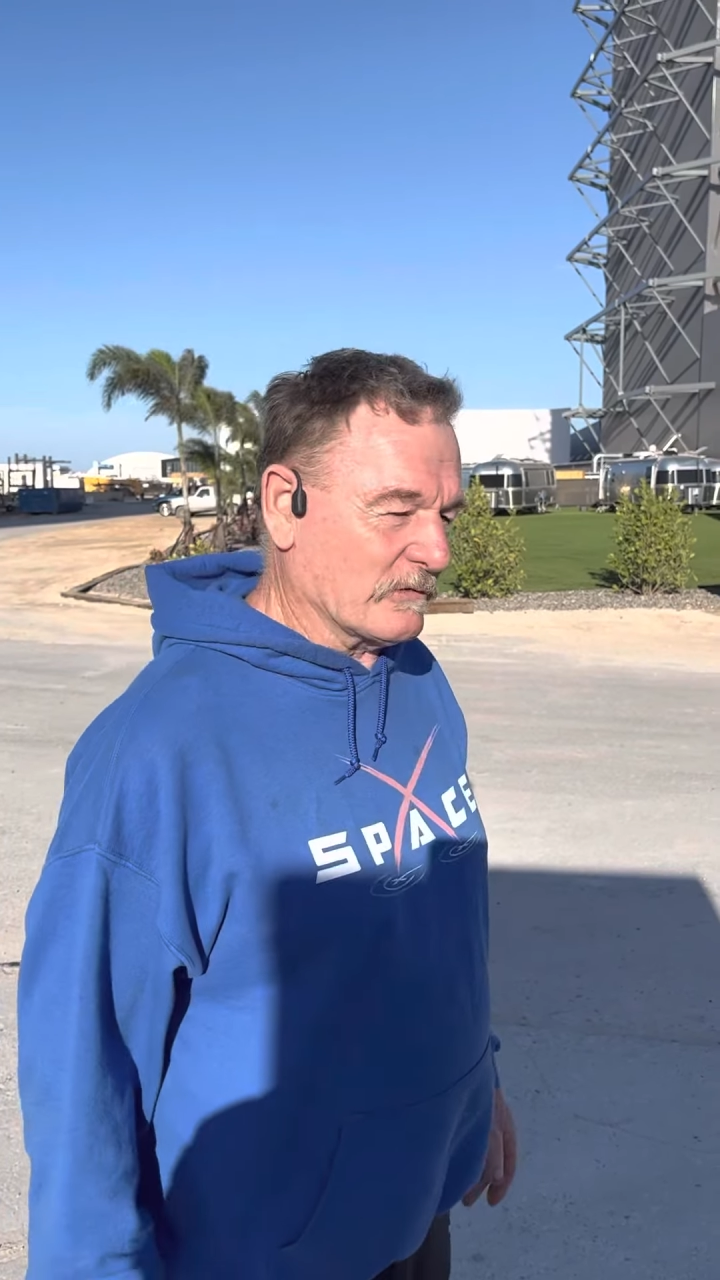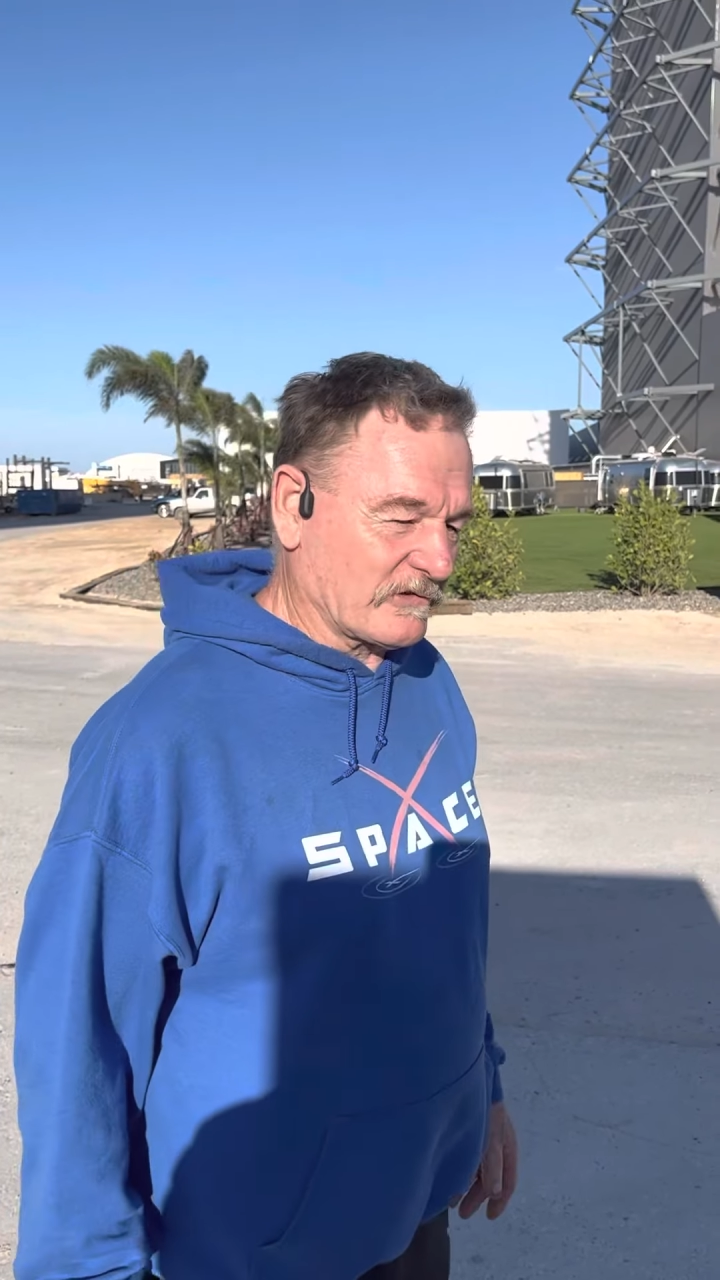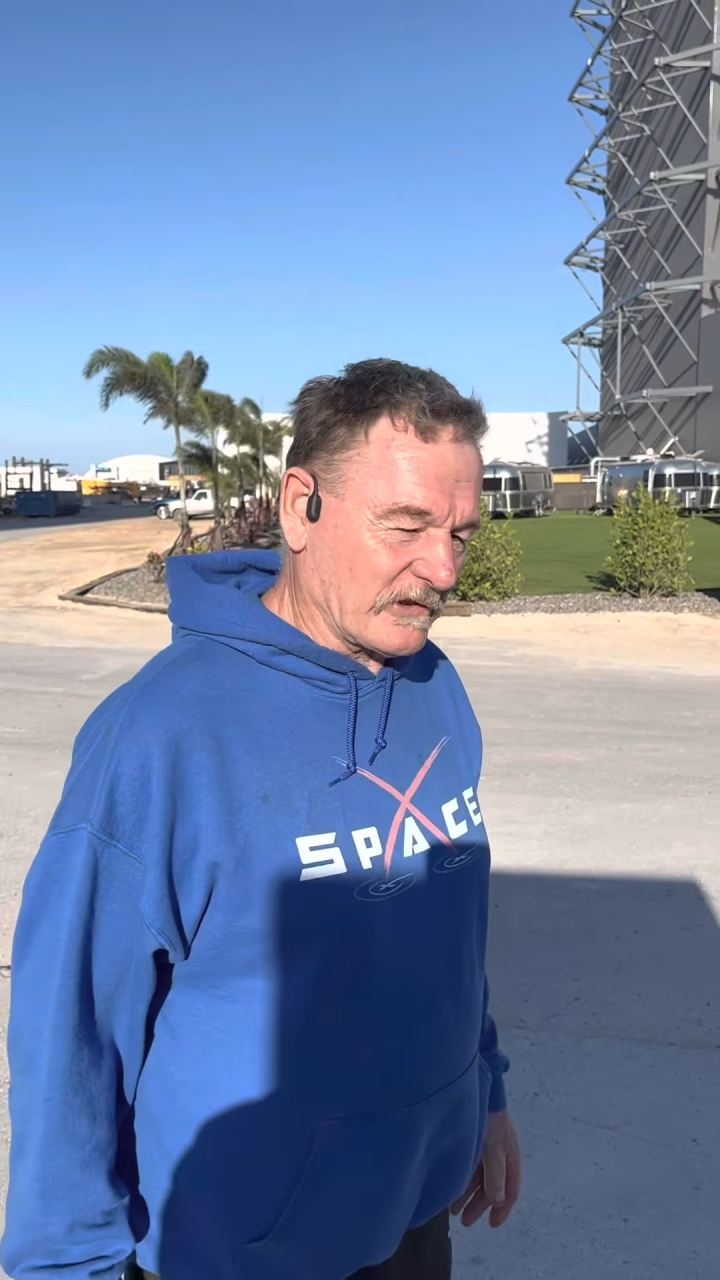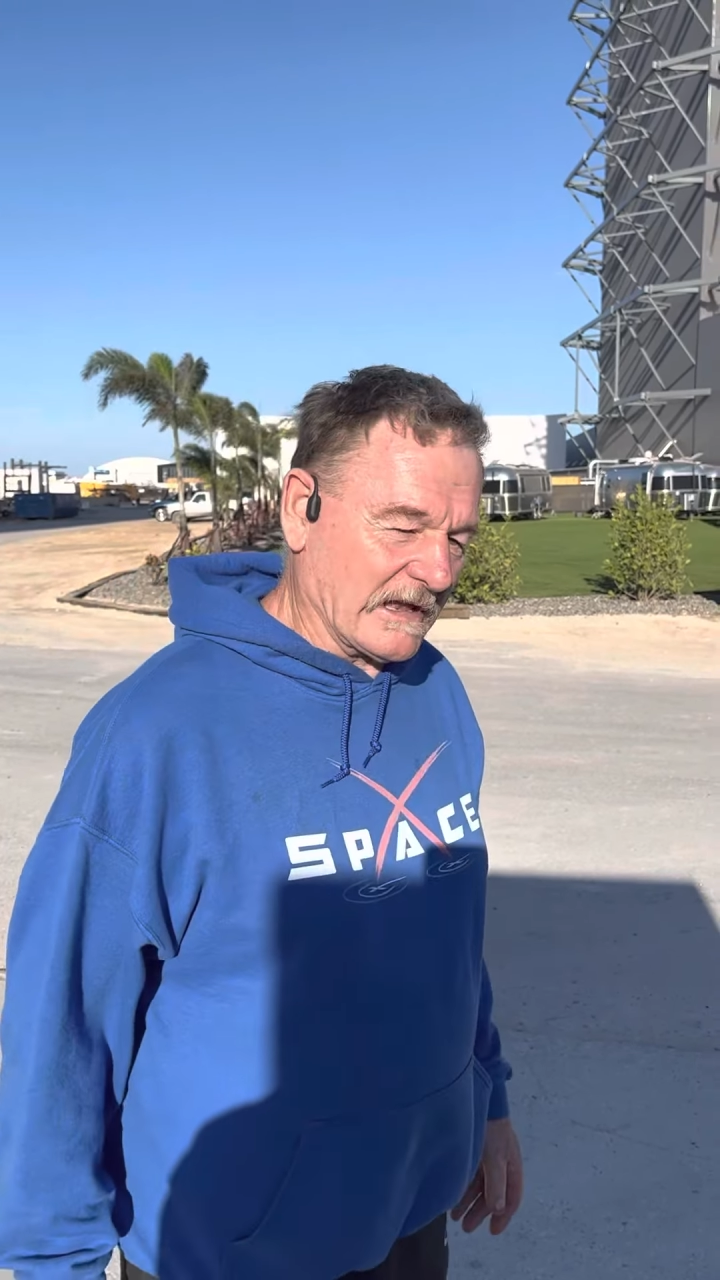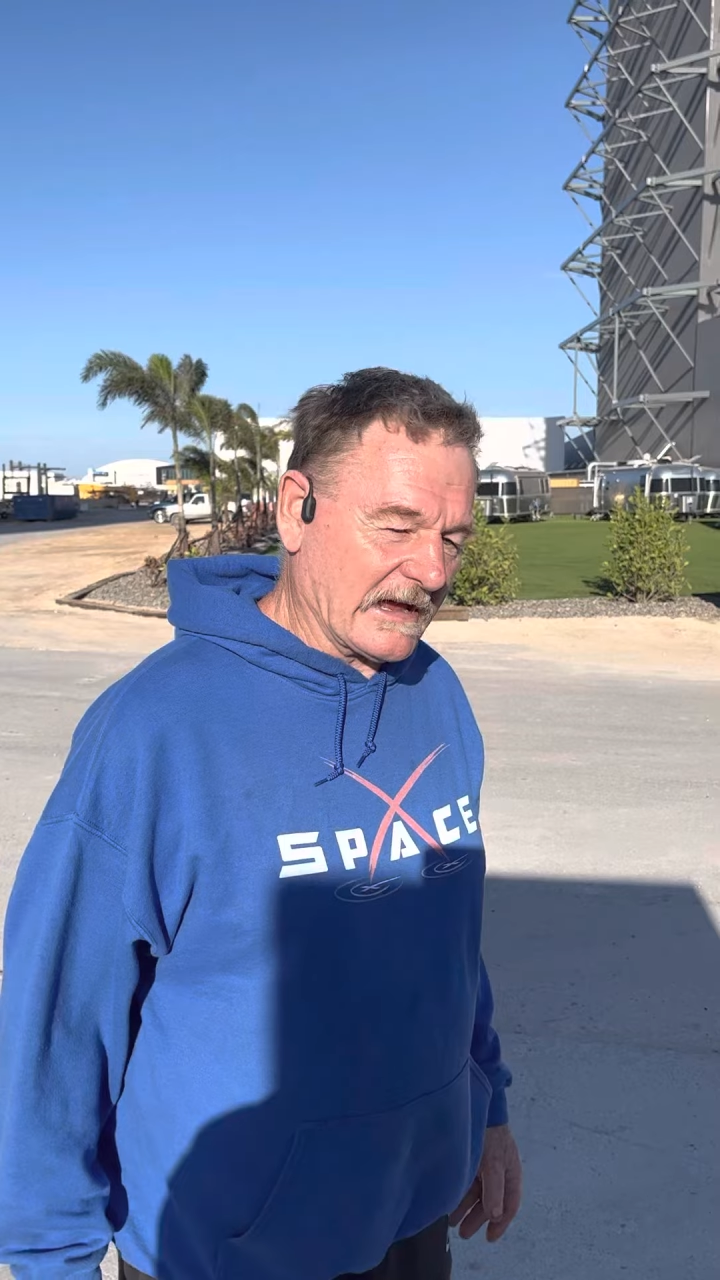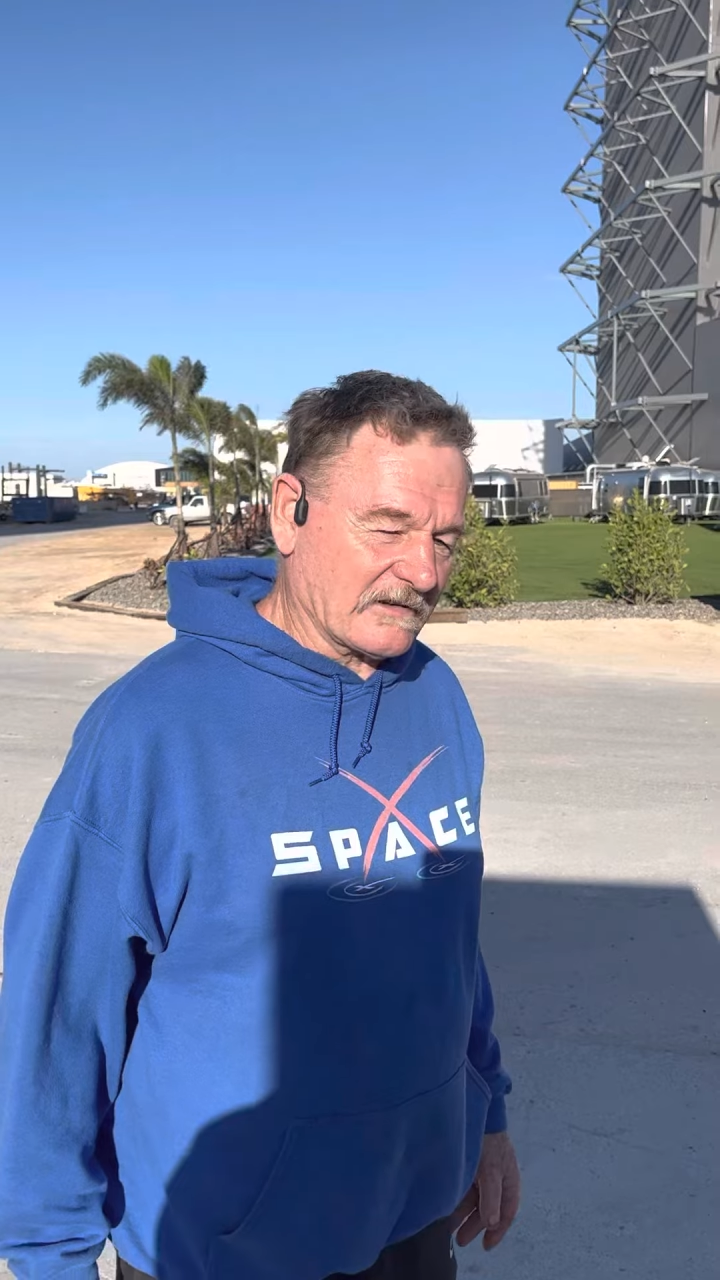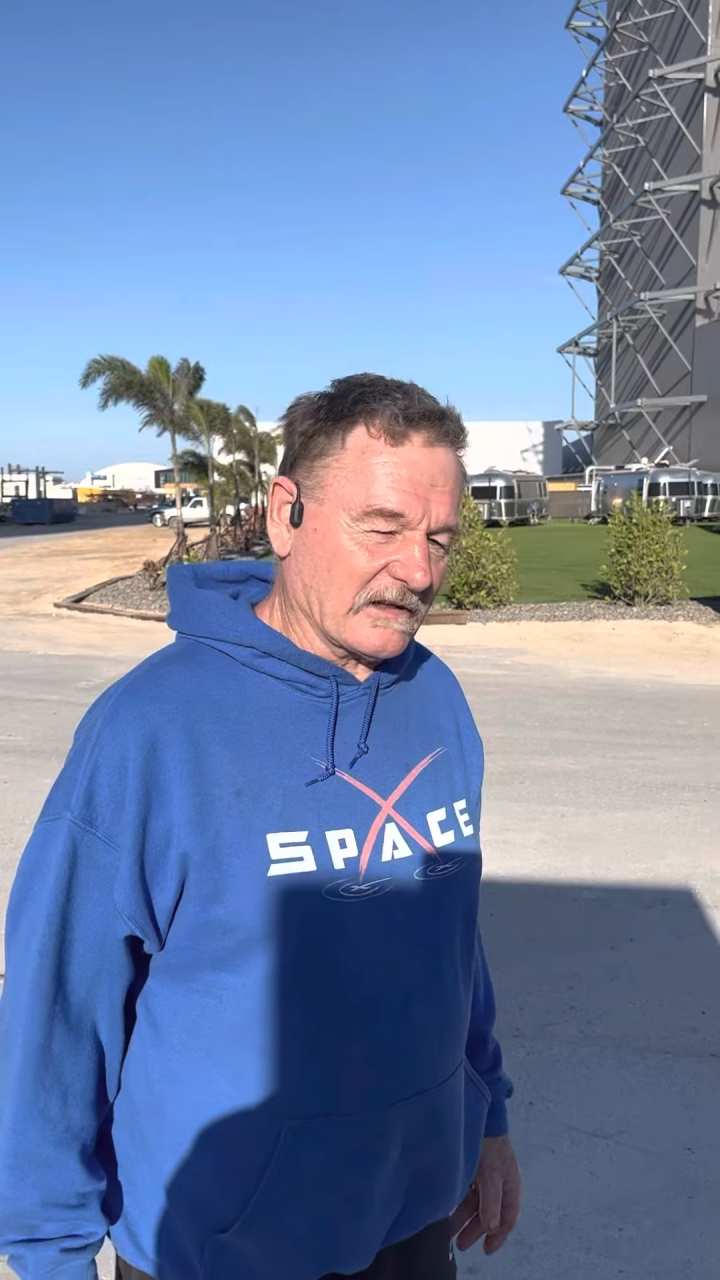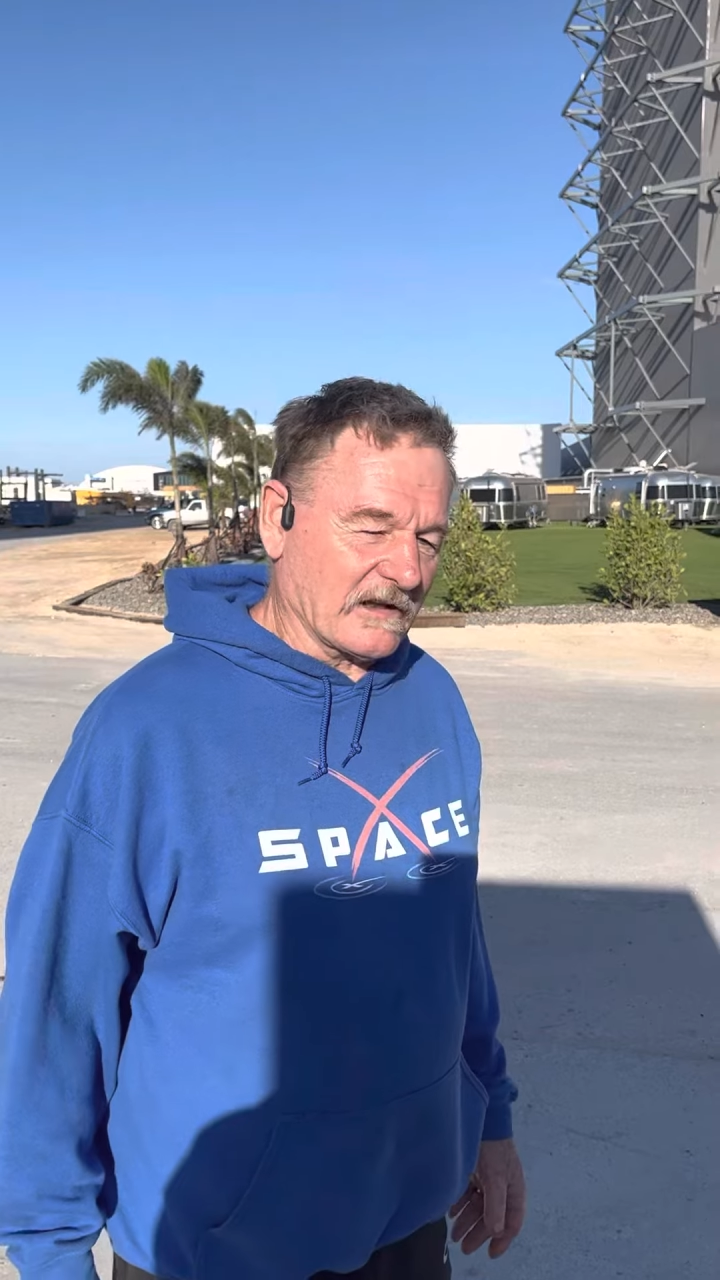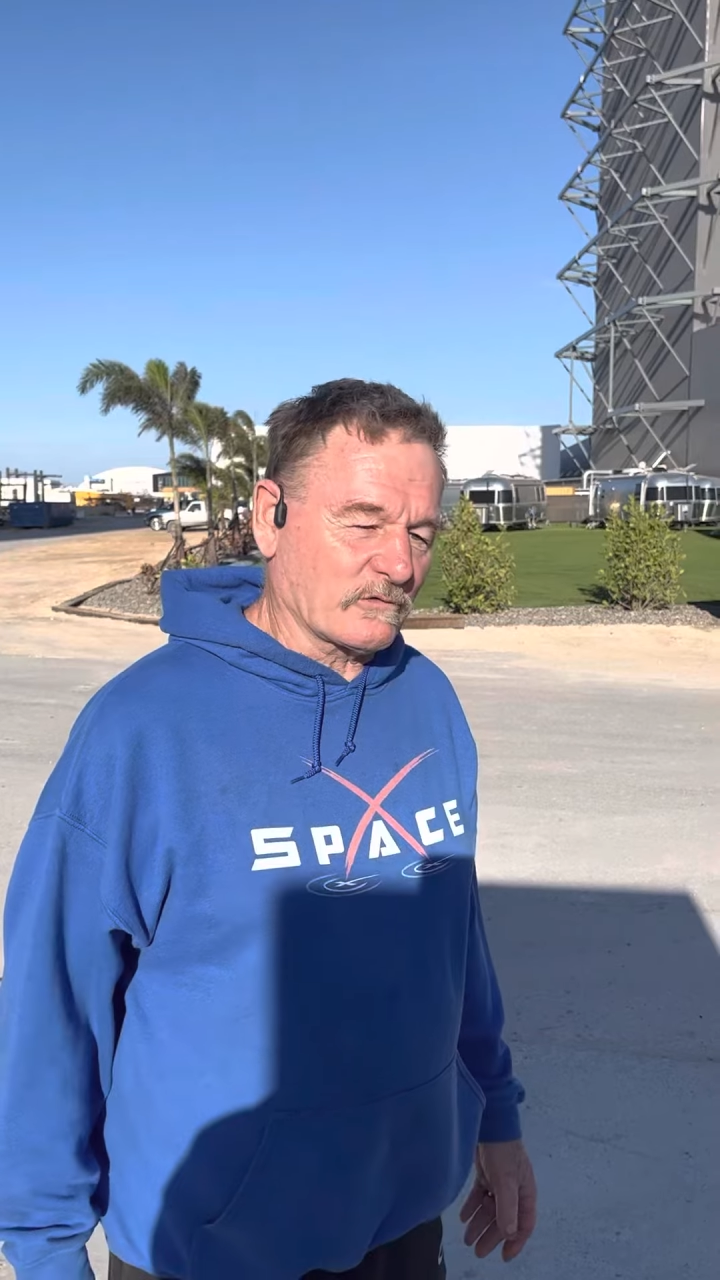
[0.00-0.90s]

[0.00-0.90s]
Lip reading: selected as